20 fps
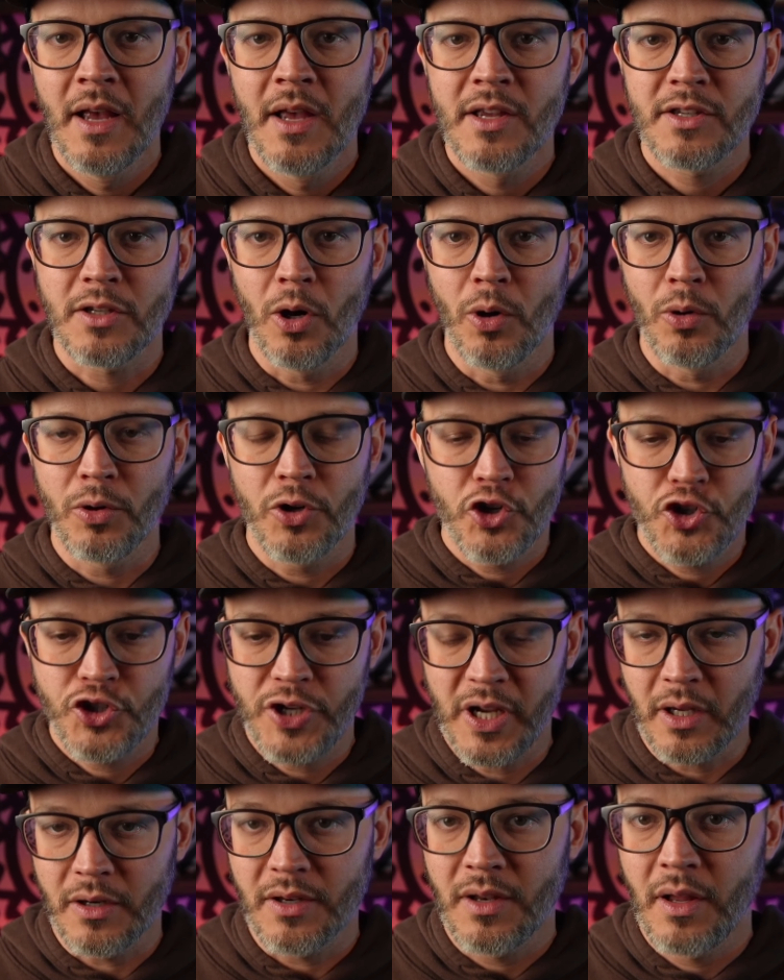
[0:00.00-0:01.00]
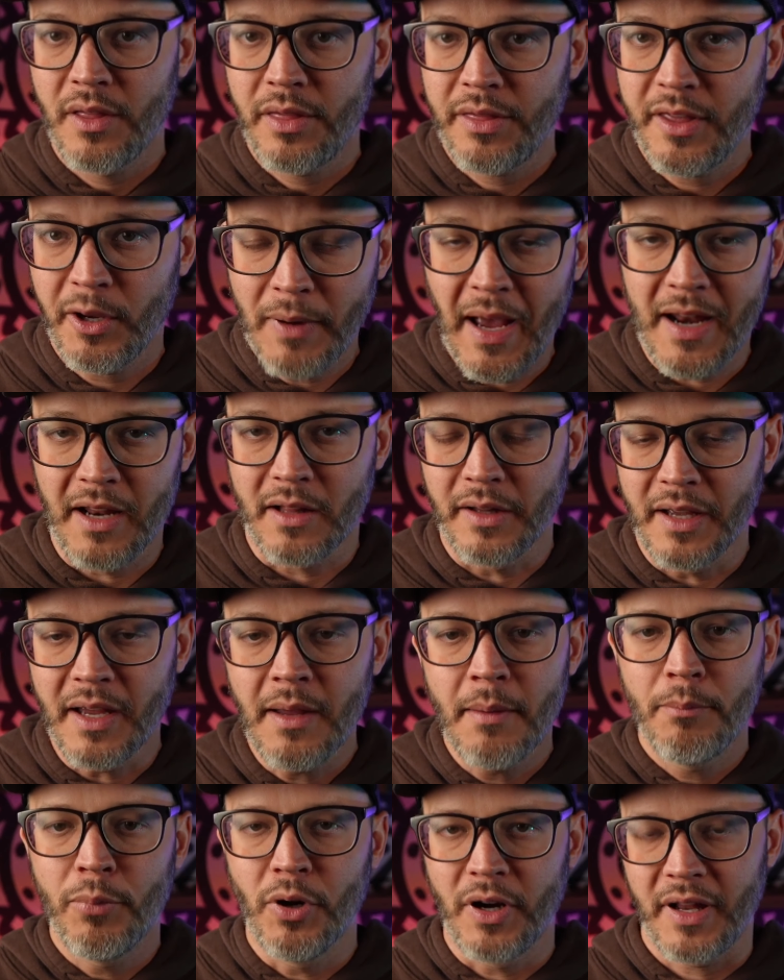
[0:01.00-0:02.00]
So she could theoretically
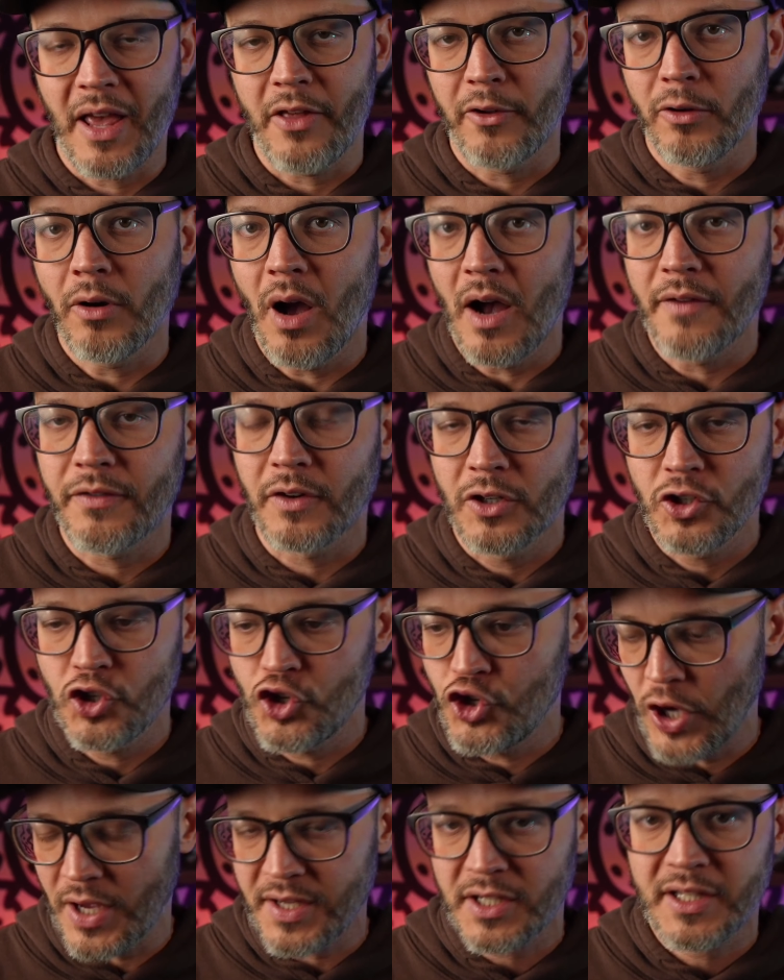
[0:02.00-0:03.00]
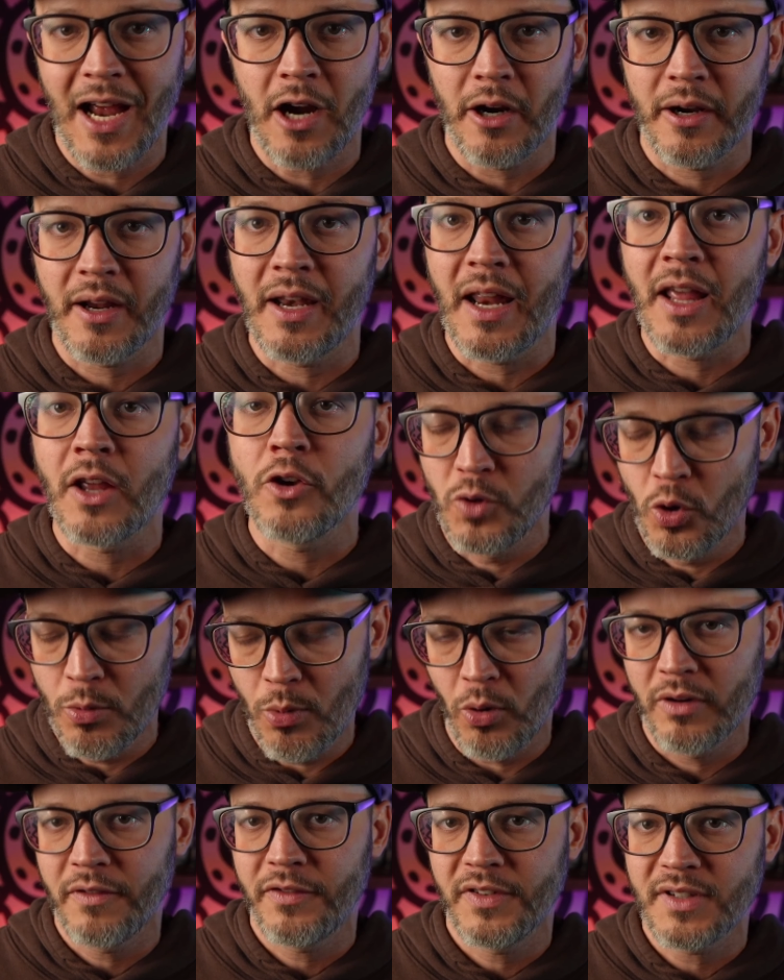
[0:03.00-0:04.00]
put together an offer just targeting
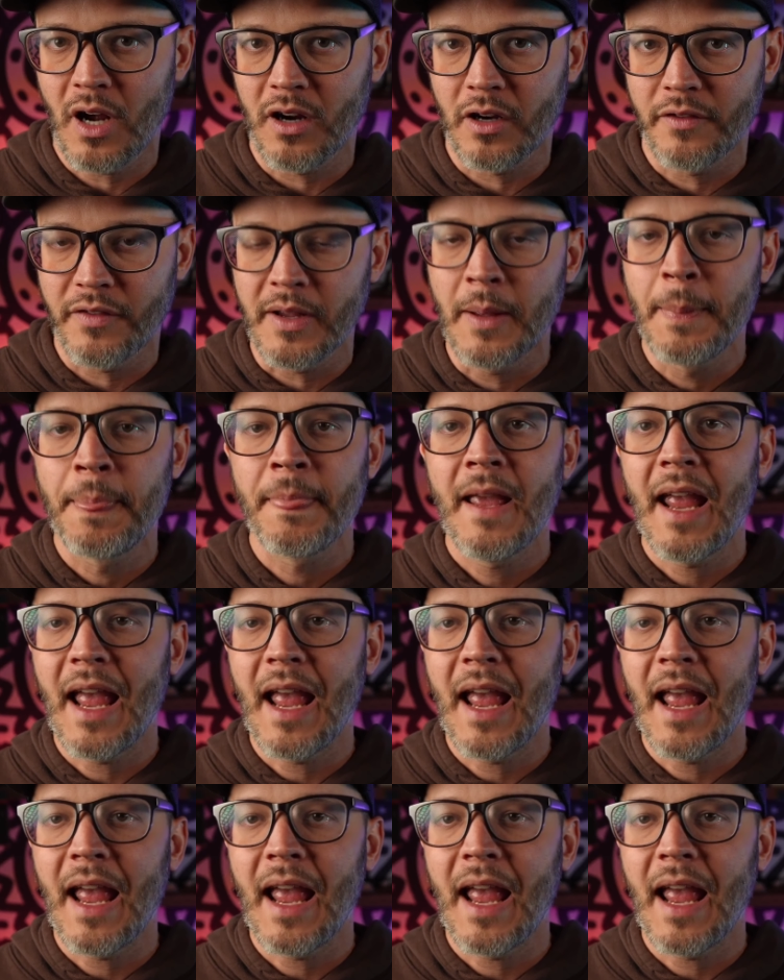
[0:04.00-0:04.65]
newborn photography,